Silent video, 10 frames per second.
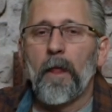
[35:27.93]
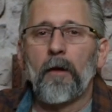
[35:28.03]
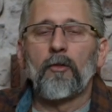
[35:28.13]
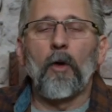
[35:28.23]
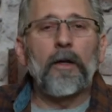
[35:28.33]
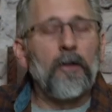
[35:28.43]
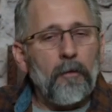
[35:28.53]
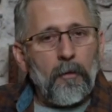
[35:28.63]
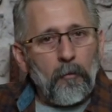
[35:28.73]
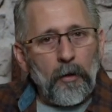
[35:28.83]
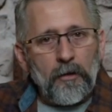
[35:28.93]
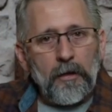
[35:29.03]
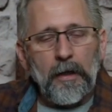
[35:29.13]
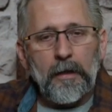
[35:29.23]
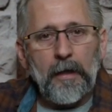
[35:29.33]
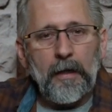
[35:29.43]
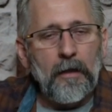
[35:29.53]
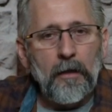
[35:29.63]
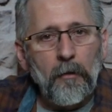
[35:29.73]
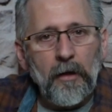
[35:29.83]
So winter hit, and I
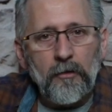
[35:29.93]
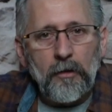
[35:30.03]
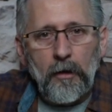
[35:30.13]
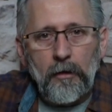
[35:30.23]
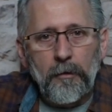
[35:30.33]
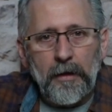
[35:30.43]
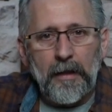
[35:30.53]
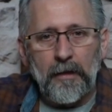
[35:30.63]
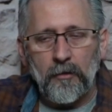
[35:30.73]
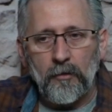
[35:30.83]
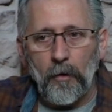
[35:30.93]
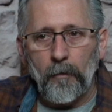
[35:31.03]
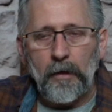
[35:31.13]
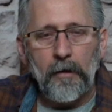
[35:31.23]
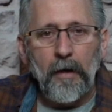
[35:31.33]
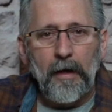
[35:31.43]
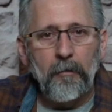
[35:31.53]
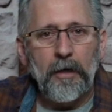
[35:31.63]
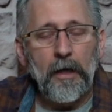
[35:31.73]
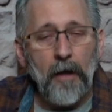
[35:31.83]
didn't know what I was going to do again. So here I am
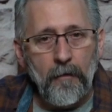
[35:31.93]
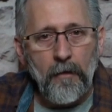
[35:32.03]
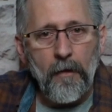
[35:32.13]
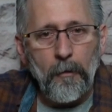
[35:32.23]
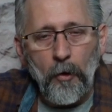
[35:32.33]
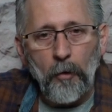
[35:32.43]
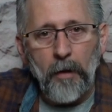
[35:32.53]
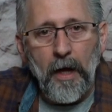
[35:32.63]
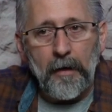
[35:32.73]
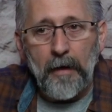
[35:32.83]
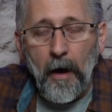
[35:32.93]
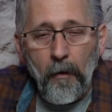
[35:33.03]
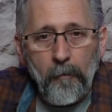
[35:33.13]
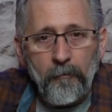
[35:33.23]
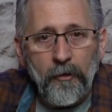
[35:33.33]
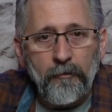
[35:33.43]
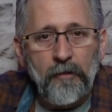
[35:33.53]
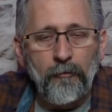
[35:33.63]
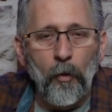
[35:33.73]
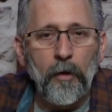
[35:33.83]
again, another roadblock. Now I'm
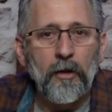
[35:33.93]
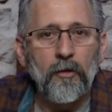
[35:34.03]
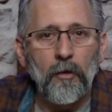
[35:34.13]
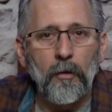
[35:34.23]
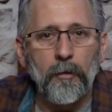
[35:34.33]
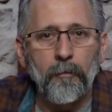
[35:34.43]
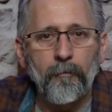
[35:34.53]
54 years old.